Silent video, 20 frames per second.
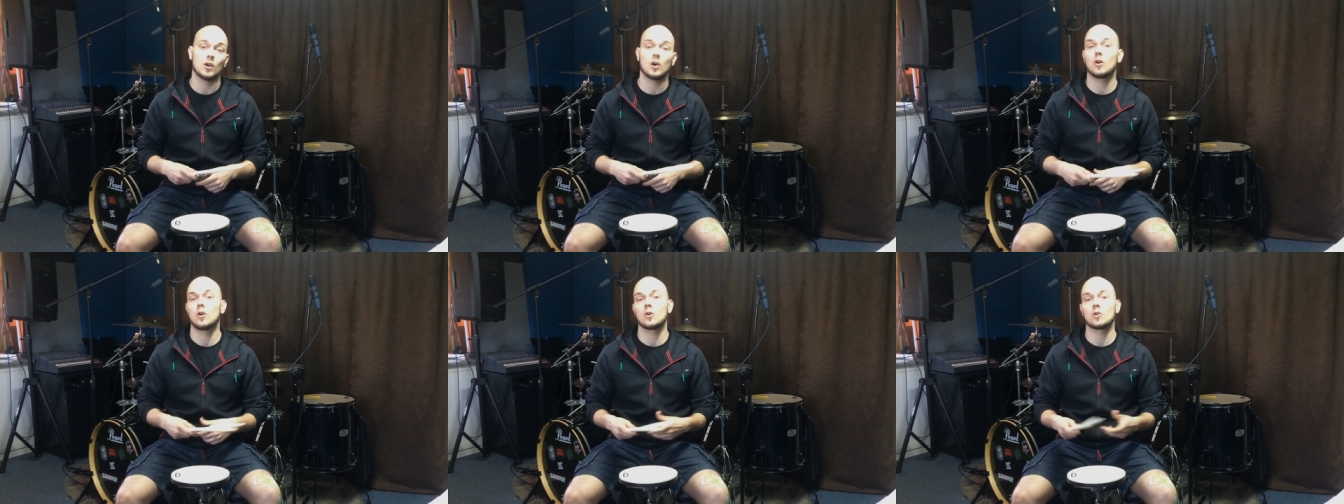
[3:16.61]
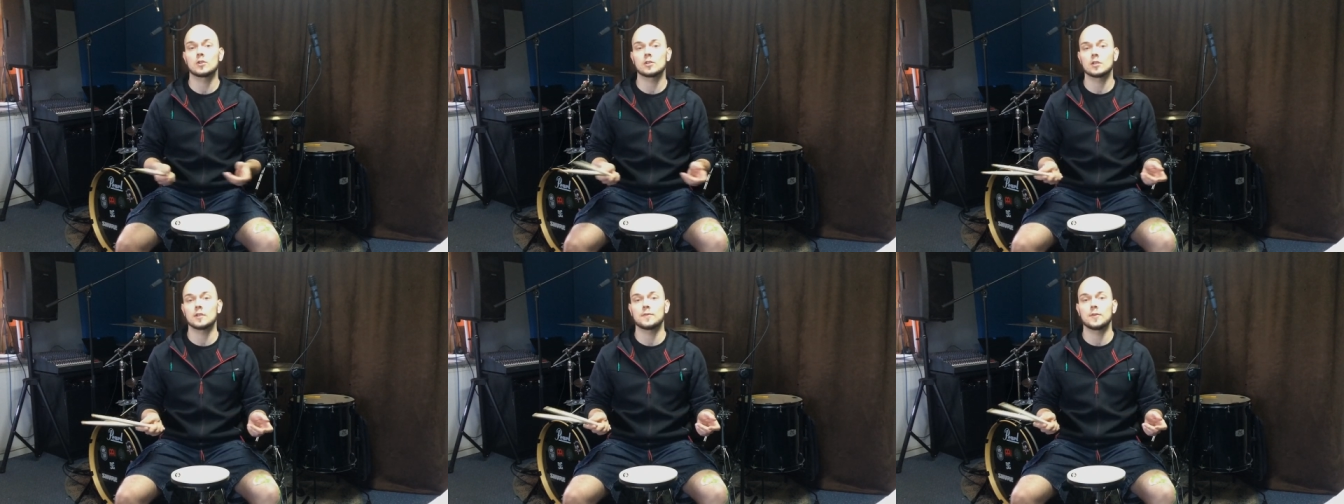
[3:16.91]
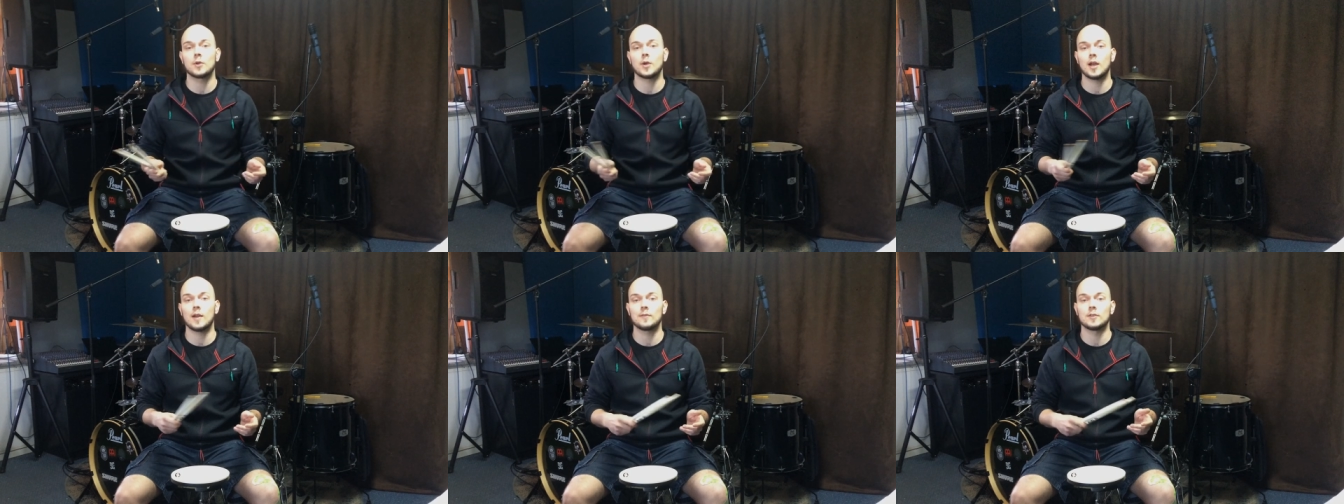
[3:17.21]
or
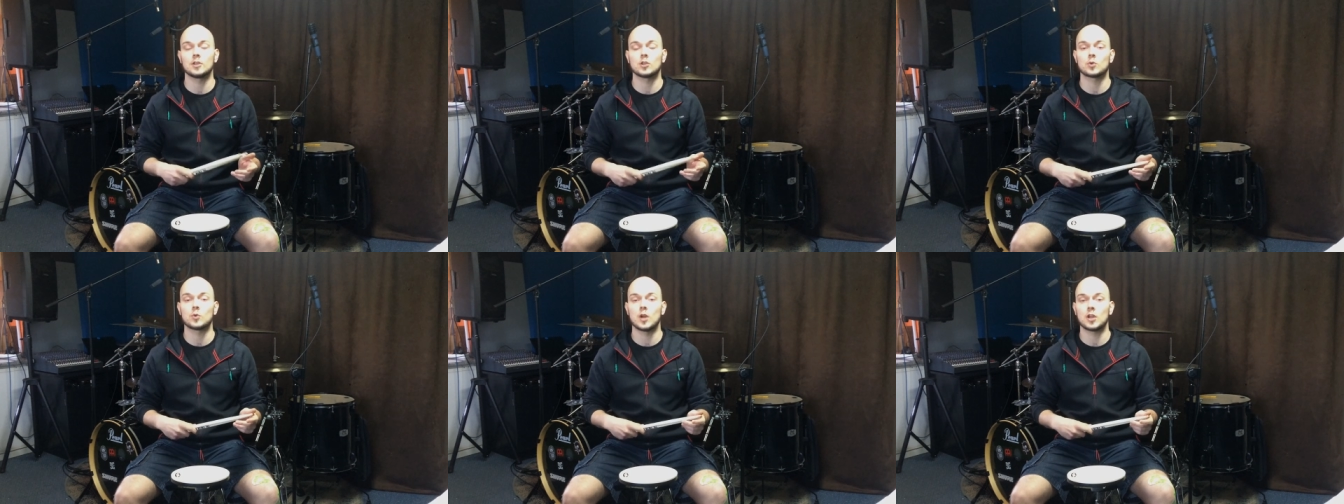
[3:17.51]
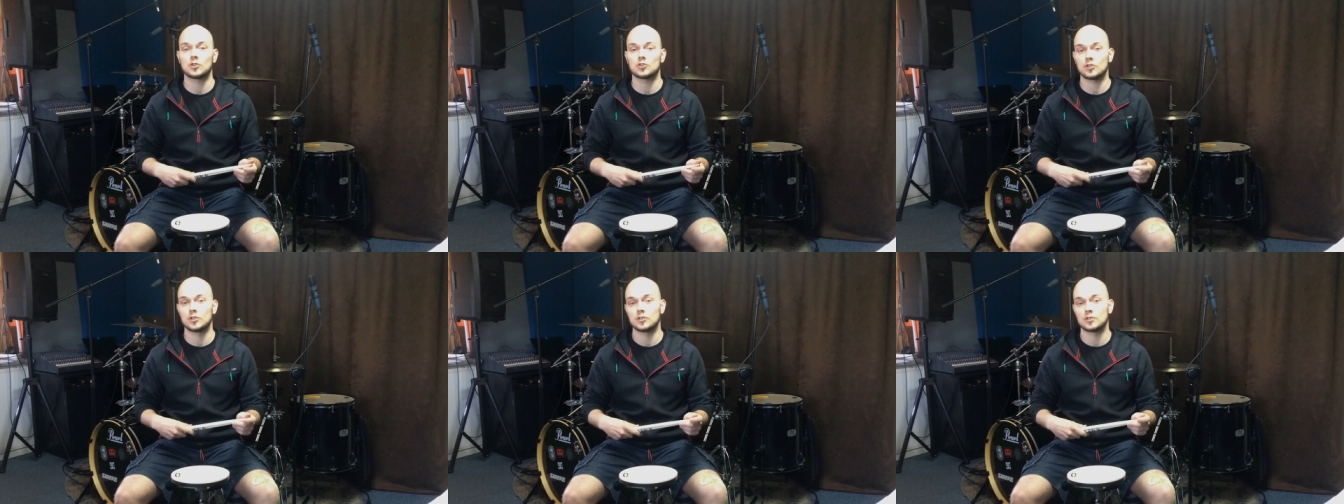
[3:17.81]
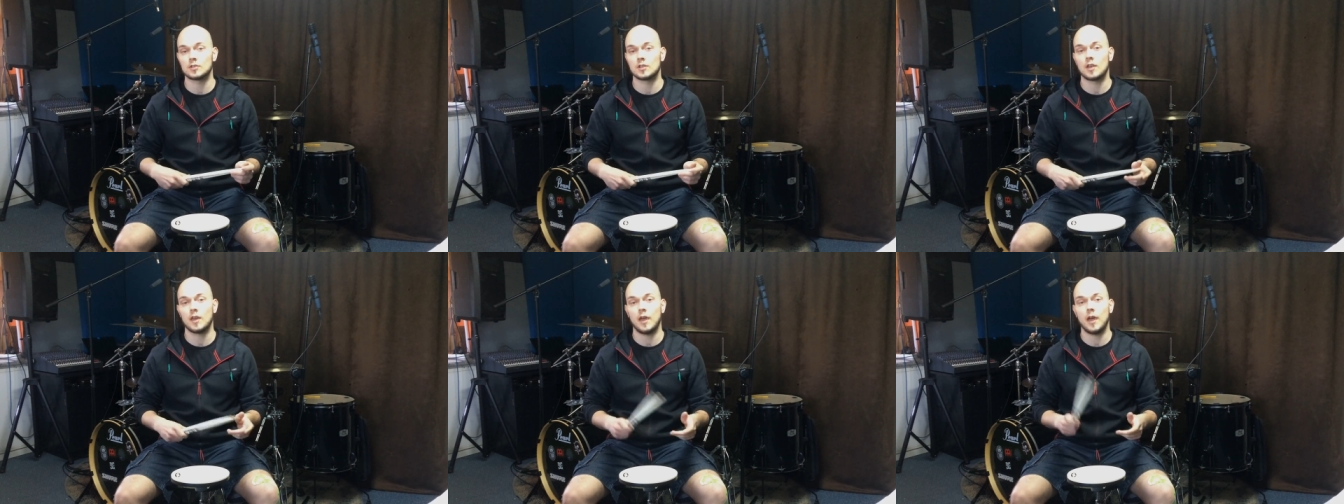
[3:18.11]
if you have any
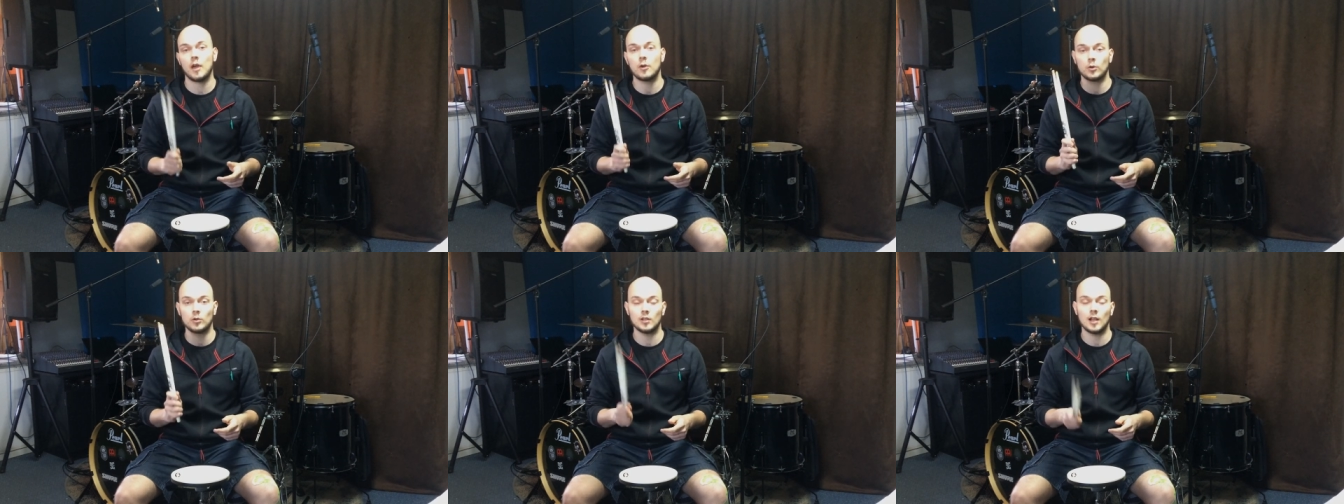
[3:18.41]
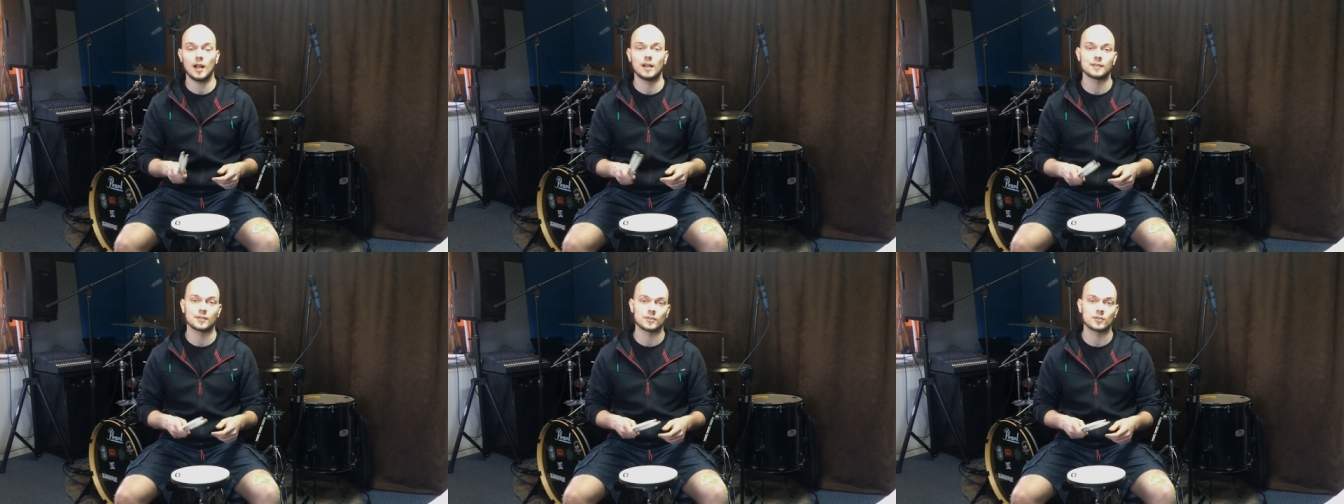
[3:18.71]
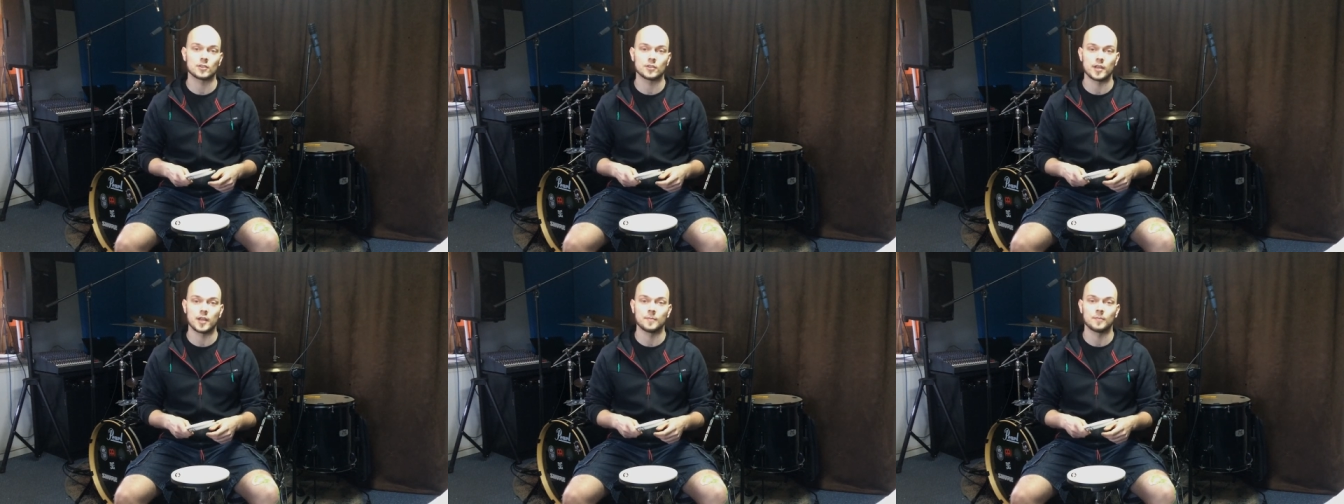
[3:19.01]
questions, I will
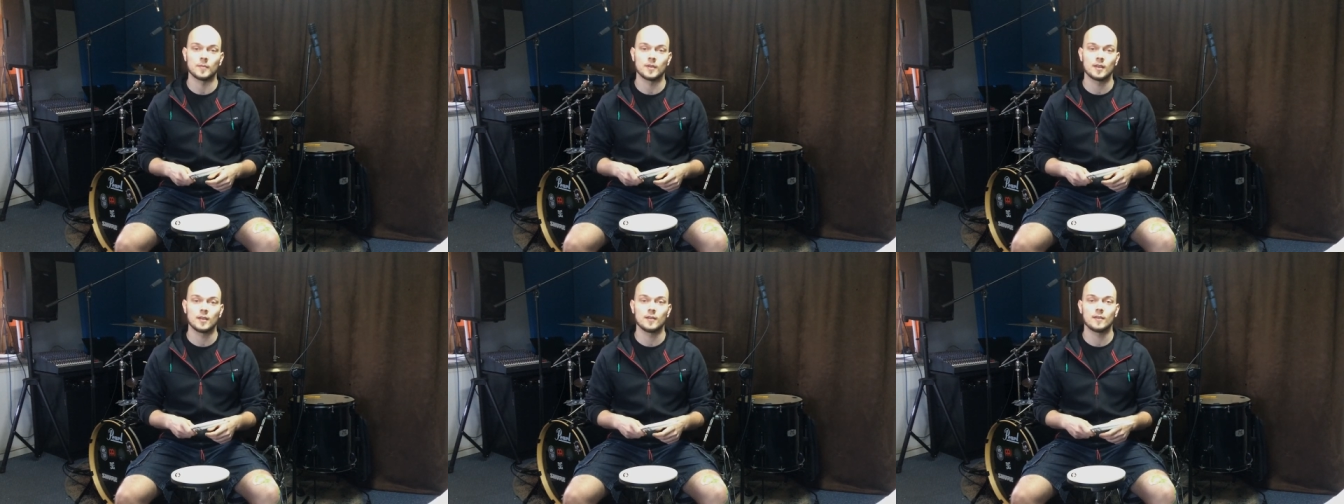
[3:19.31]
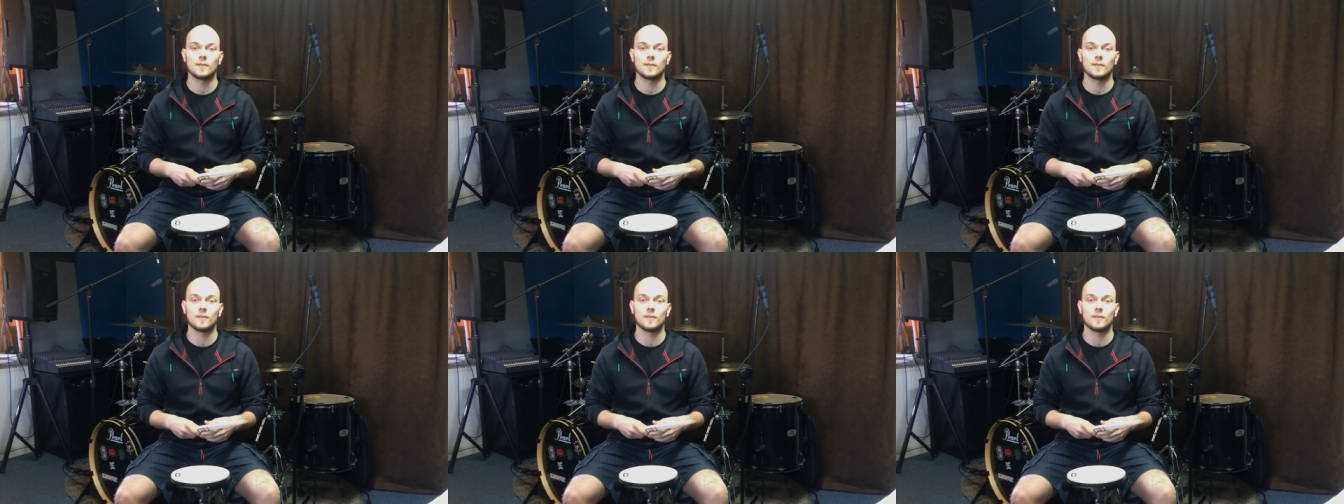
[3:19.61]
answer them.